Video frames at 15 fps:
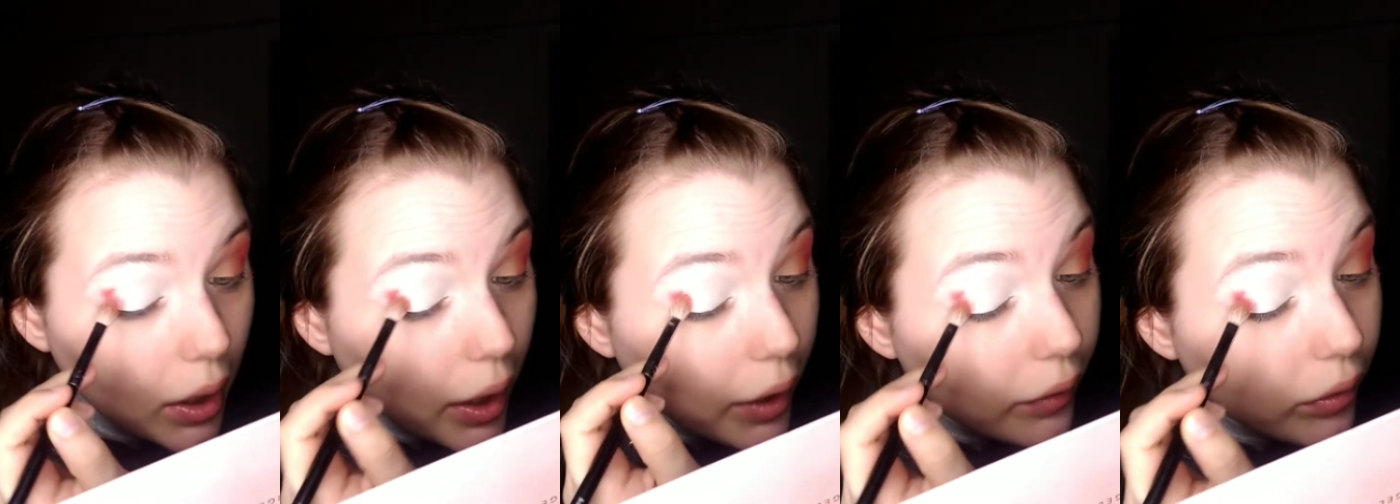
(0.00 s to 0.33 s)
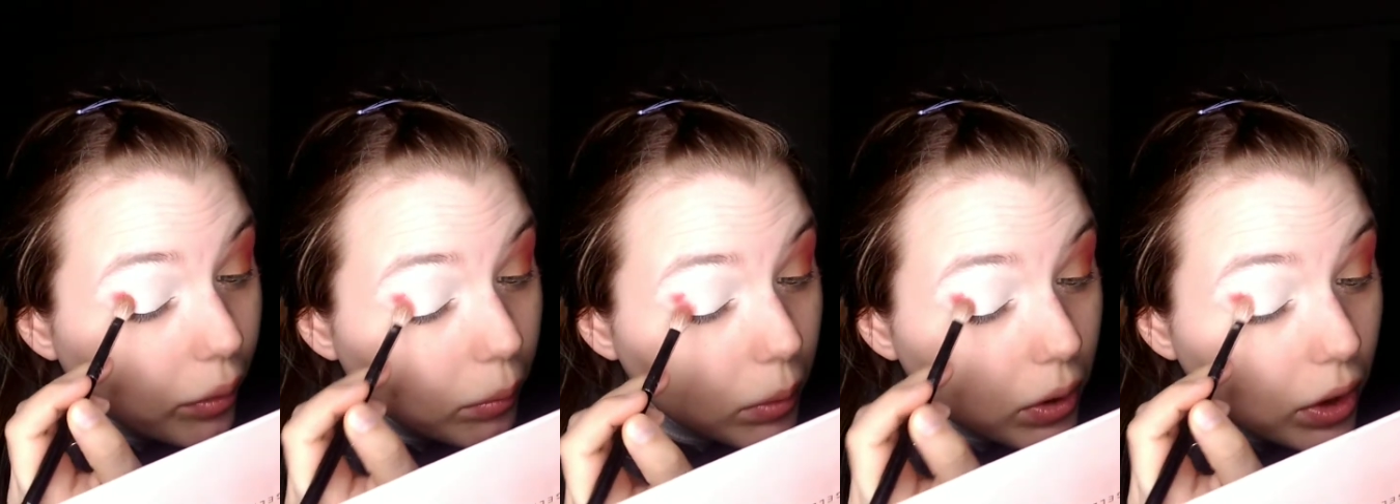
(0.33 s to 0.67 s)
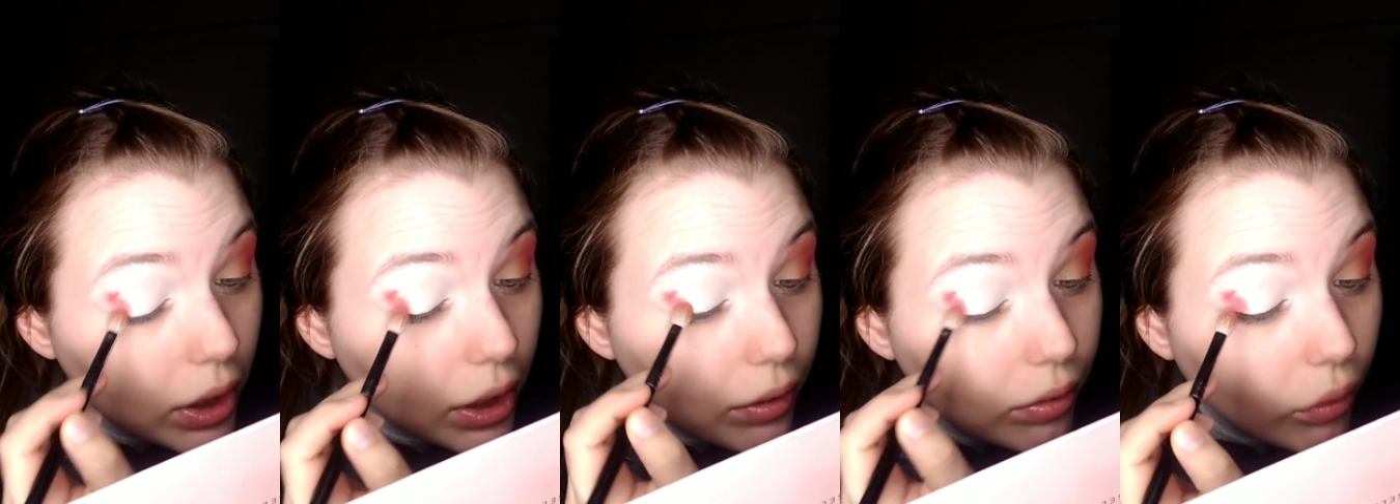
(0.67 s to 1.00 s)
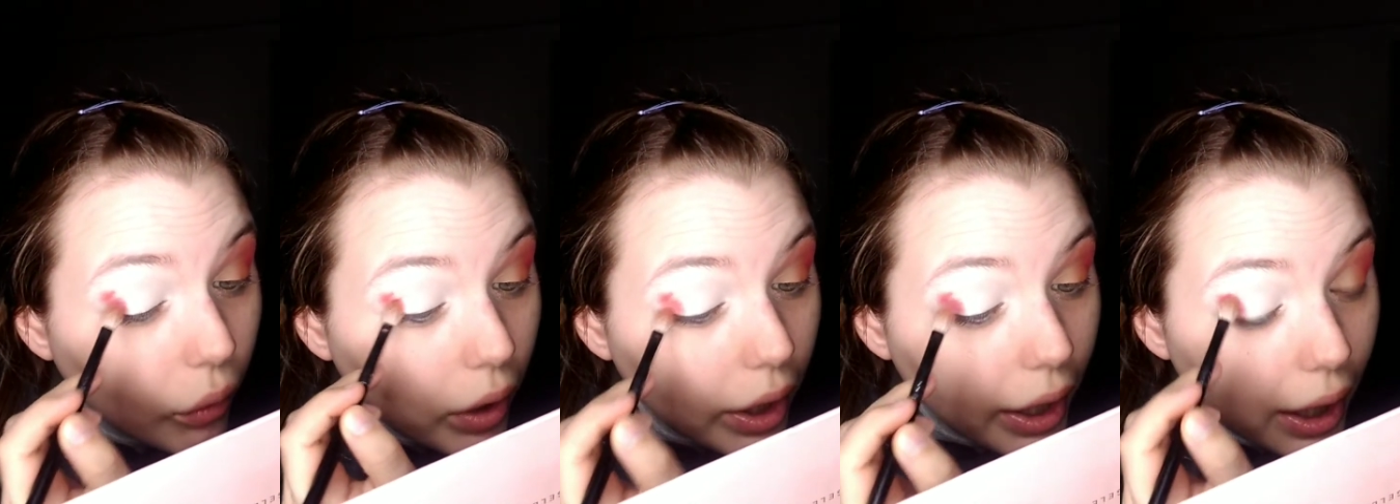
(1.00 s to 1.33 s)
And so we're looking
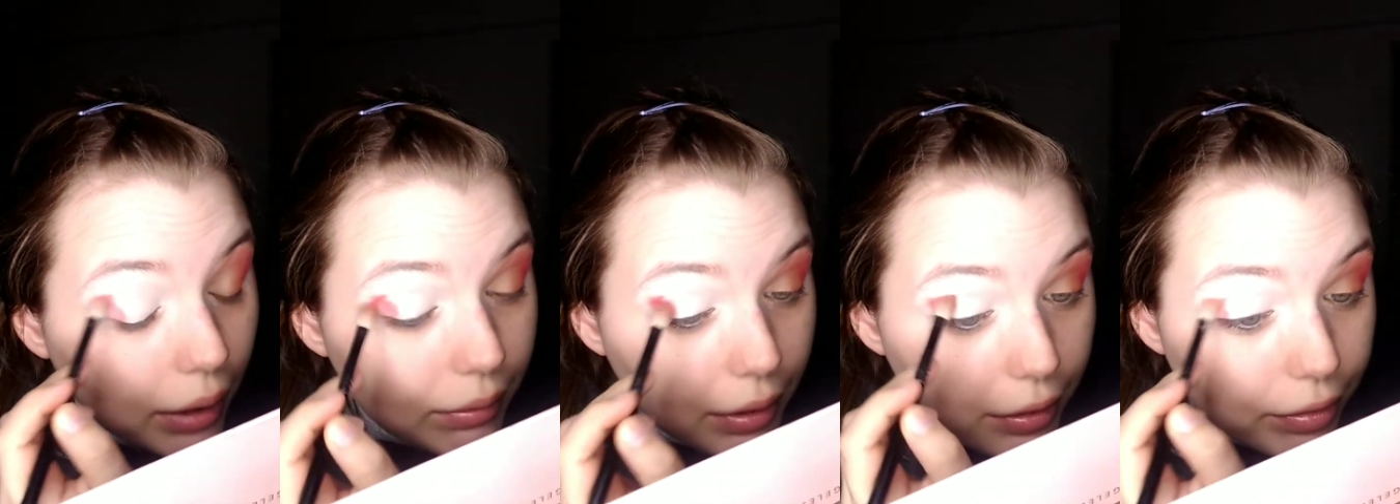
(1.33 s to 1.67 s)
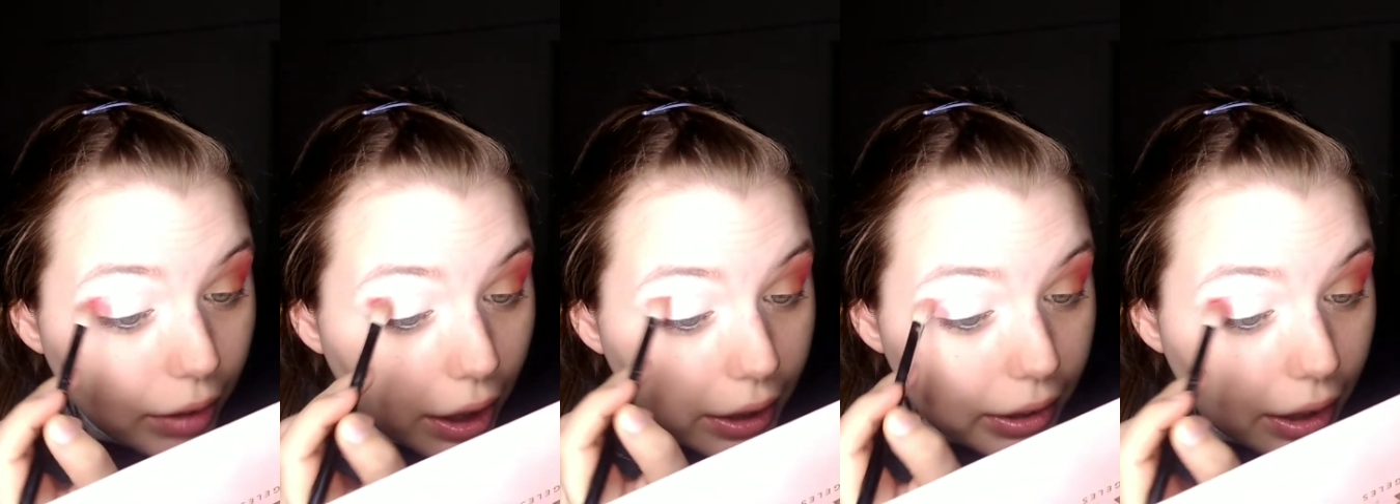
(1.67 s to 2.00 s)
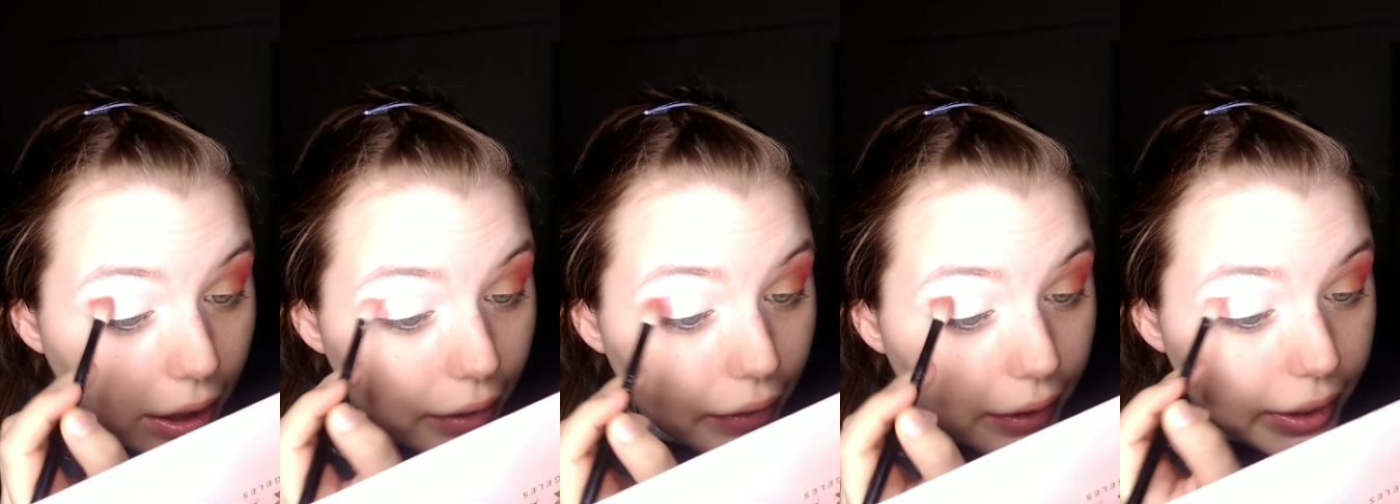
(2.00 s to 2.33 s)
for it, and we find it.